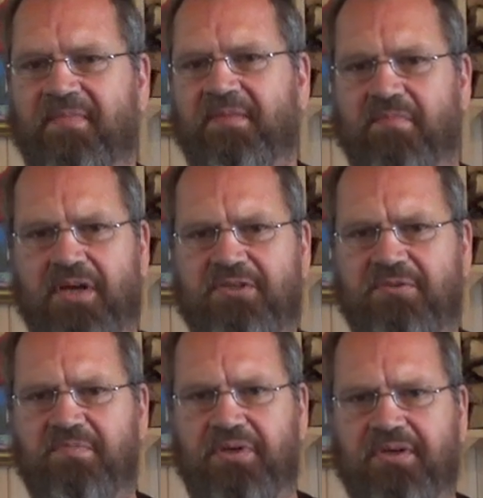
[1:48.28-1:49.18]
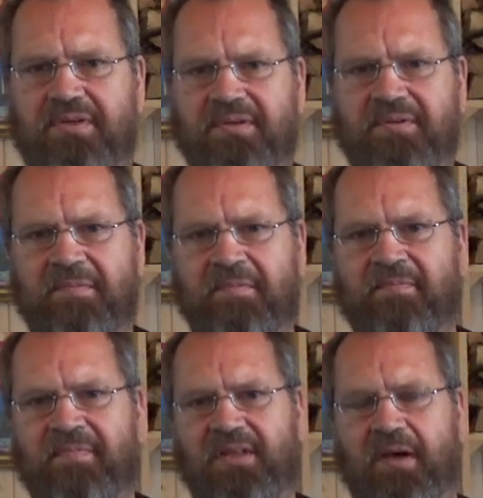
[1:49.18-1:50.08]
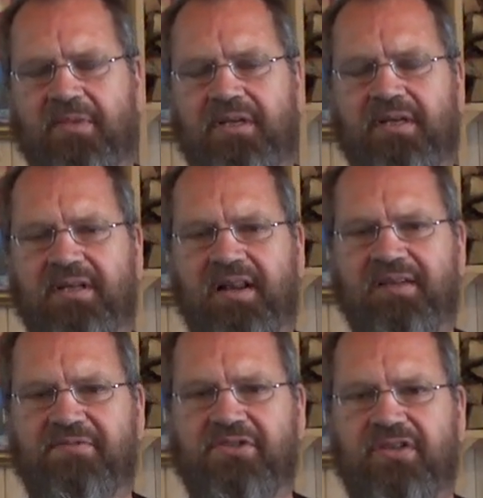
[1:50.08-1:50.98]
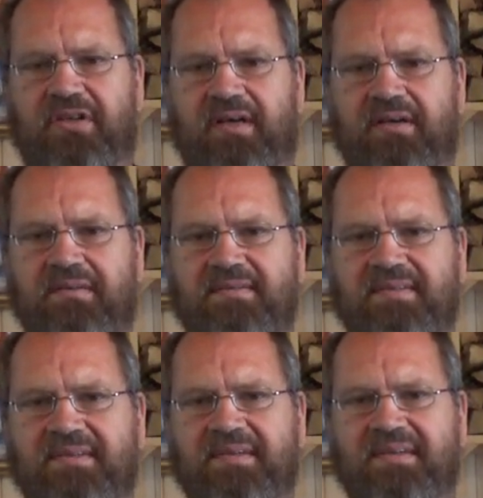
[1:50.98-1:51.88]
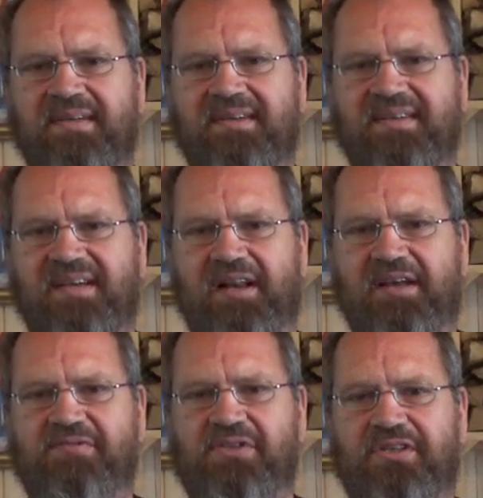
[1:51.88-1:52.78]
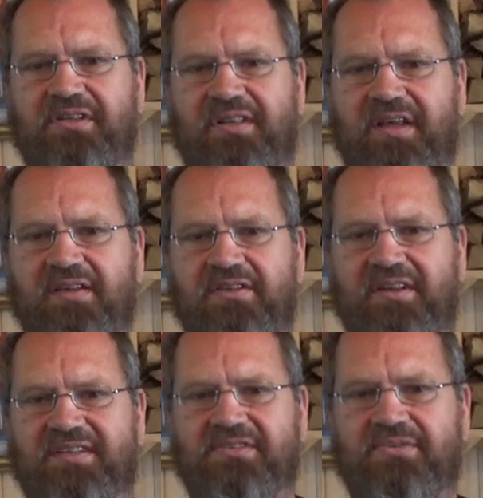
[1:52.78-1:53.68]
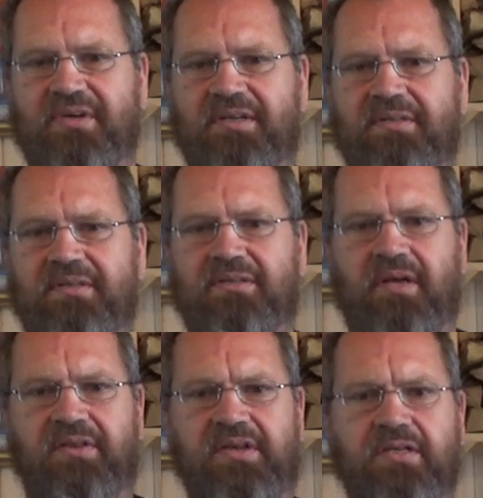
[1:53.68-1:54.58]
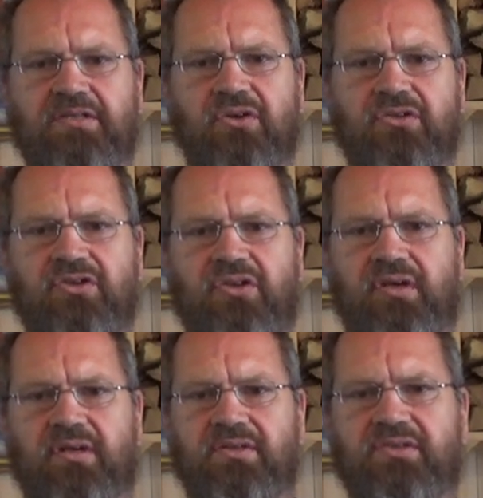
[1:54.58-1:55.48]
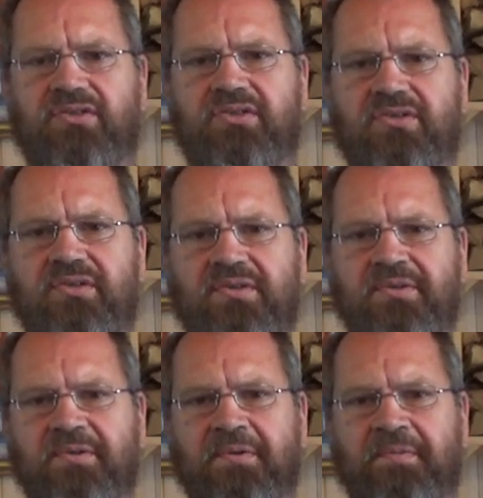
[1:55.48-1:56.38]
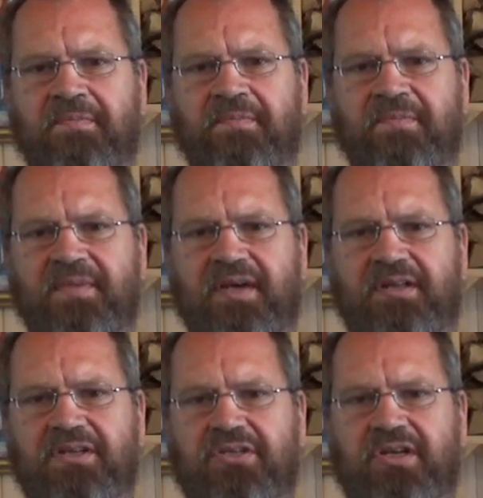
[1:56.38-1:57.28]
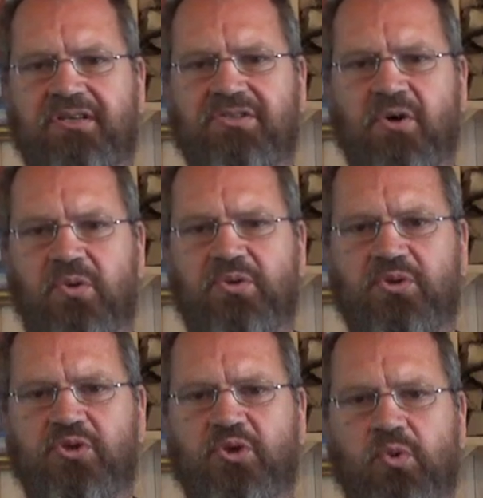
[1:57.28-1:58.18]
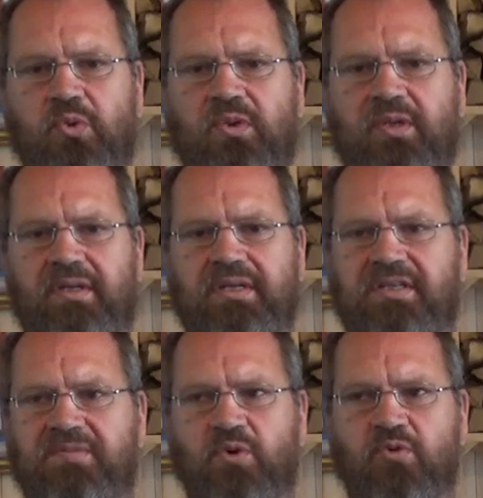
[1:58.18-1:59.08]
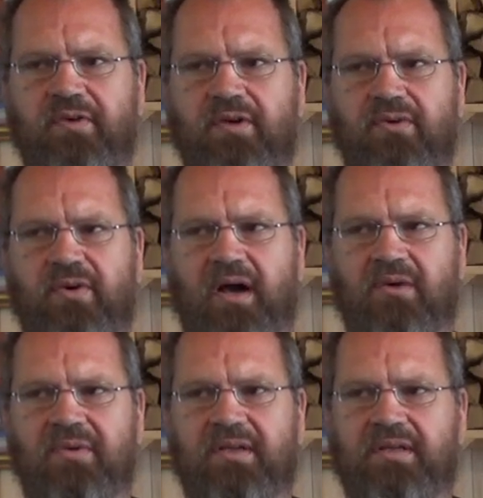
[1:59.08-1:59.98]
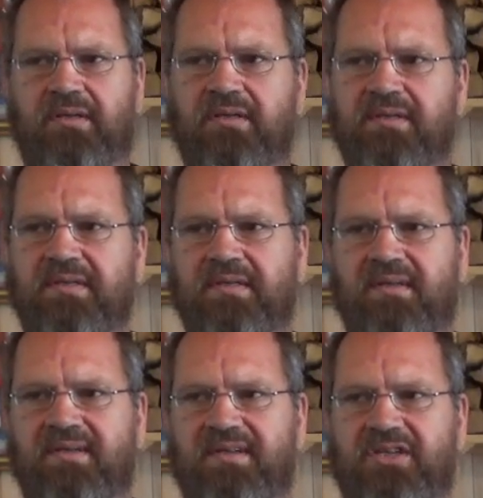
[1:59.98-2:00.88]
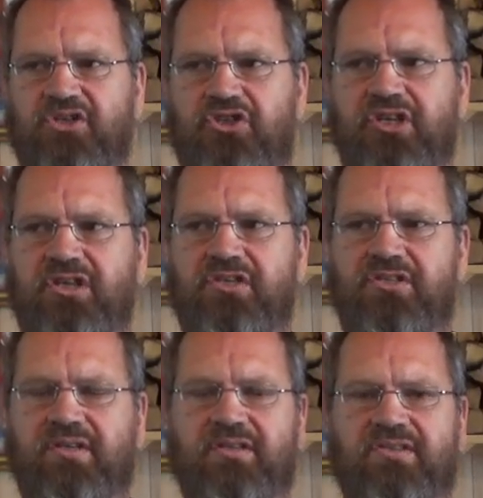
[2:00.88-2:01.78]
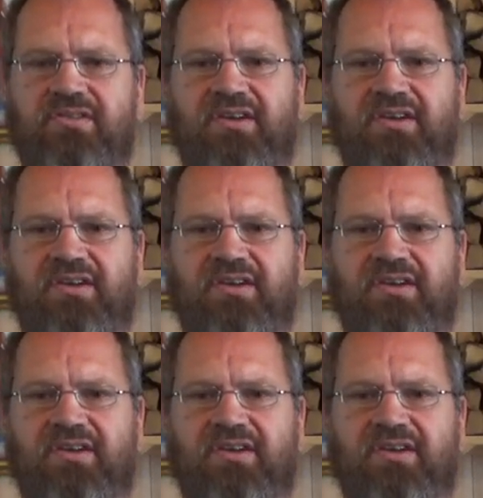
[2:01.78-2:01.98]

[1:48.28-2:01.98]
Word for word: must be. Now, I mean, he lives there. He lives in the Netherlands, right? I think he's got kids and these kids go to school and he's moving around and he he sees his